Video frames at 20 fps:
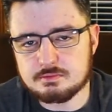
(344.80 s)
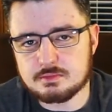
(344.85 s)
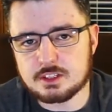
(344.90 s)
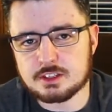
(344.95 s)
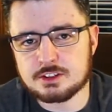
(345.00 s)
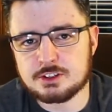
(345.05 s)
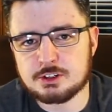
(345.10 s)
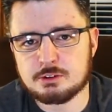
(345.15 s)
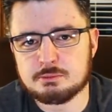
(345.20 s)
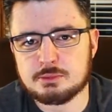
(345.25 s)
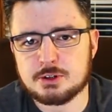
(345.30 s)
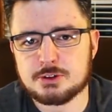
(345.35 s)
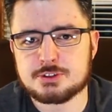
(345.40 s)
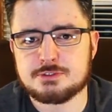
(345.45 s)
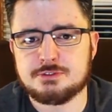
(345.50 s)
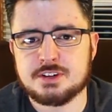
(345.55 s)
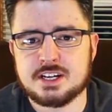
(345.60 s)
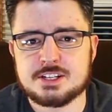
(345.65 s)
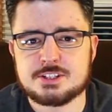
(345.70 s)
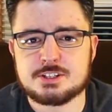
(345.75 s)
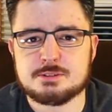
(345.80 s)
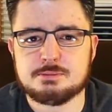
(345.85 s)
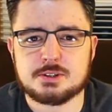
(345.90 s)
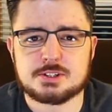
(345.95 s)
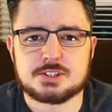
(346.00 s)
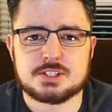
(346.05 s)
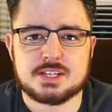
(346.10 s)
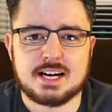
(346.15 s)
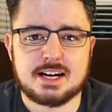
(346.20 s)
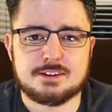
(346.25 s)
Most fantasy
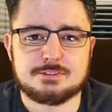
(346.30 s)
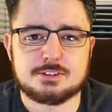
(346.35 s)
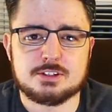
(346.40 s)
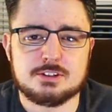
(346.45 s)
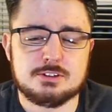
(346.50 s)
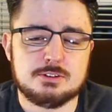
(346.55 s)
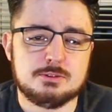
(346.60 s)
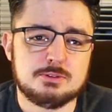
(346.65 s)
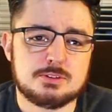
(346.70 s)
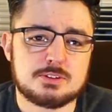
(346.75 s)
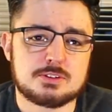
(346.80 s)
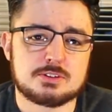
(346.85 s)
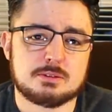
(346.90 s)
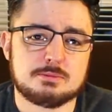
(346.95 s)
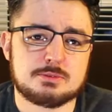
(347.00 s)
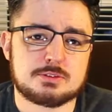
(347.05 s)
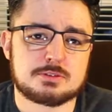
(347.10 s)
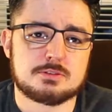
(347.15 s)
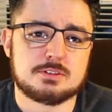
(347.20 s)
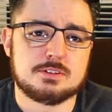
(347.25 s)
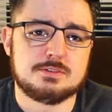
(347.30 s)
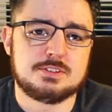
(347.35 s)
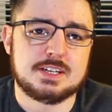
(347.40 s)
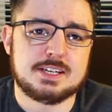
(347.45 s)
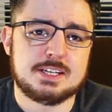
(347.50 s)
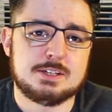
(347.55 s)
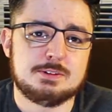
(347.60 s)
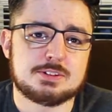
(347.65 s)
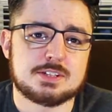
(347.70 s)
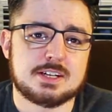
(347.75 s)
books have to use some sort of
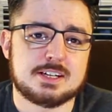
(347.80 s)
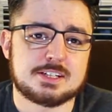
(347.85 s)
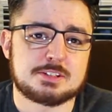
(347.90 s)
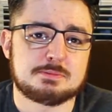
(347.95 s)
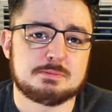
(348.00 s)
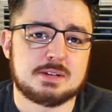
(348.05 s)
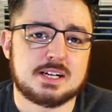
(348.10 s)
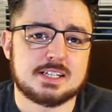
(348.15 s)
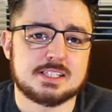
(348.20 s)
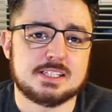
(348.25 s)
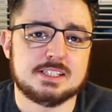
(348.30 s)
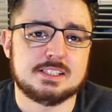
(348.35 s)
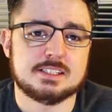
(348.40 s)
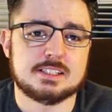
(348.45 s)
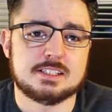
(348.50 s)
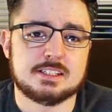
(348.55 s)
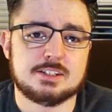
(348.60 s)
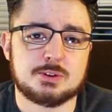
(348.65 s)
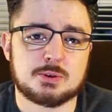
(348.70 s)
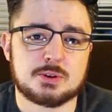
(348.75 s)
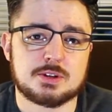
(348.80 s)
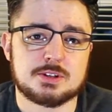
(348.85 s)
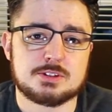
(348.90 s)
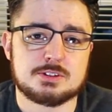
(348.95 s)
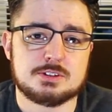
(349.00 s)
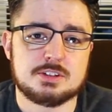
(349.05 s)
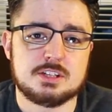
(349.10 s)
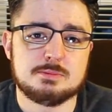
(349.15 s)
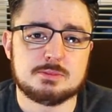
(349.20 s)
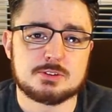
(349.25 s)
Deus Ex Machina in order
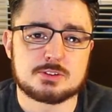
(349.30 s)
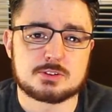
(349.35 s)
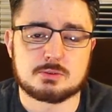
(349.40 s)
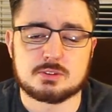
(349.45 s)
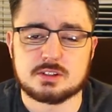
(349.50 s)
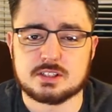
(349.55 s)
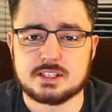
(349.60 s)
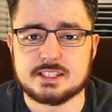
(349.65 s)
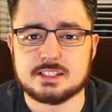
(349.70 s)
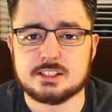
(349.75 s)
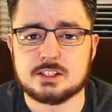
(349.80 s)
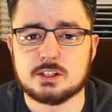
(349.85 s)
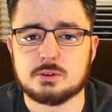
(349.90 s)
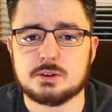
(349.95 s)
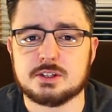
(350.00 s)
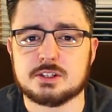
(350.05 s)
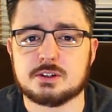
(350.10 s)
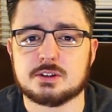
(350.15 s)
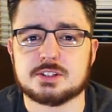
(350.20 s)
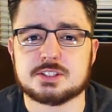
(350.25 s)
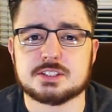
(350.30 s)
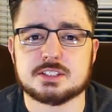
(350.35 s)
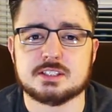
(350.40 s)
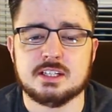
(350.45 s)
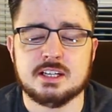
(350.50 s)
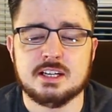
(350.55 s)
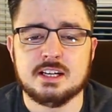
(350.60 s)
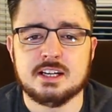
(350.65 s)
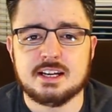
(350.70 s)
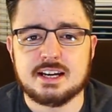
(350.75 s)
to keep the storyline going or to
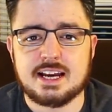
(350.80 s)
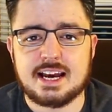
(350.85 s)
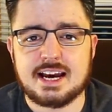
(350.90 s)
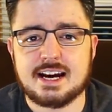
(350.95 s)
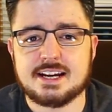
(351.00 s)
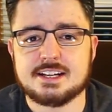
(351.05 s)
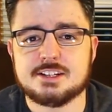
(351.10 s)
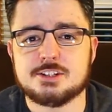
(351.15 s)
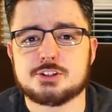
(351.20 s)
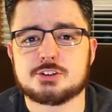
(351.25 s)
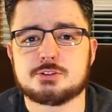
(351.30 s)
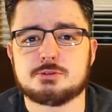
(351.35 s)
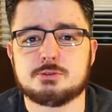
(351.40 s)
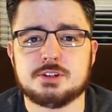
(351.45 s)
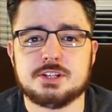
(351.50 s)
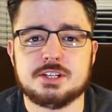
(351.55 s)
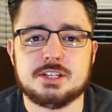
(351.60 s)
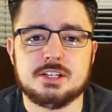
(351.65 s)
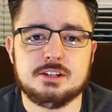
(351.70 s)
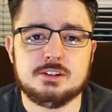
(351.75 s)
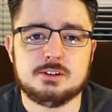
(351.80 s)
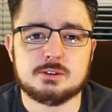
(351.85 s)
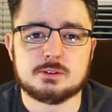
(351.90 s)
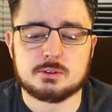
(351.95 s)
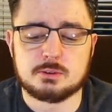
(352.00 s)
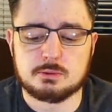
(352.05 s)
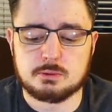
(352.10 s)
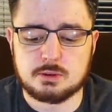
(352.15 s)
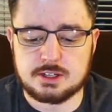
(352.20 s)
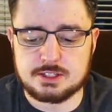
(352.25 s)
add intrigue
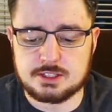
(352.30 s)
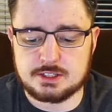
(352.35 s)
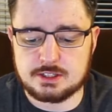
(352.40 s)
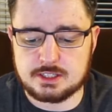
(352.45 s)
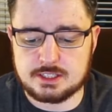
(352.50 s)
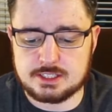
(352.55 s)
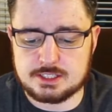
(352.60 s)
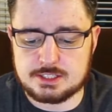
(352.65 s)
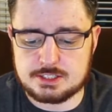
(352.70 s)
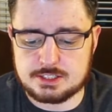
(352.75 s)
or whatnot.